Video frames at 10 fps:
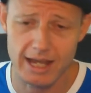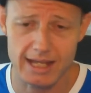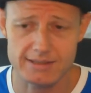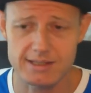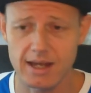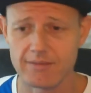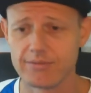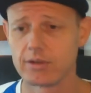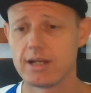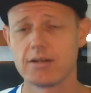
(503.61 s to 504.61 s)
hat time
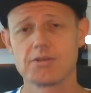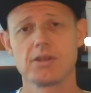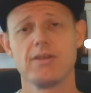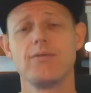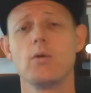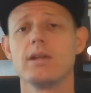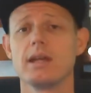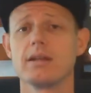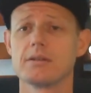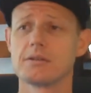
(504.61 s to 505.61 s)
for here on the 40
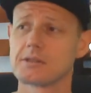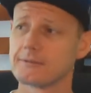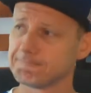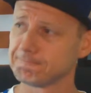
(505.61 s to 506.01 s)
acres.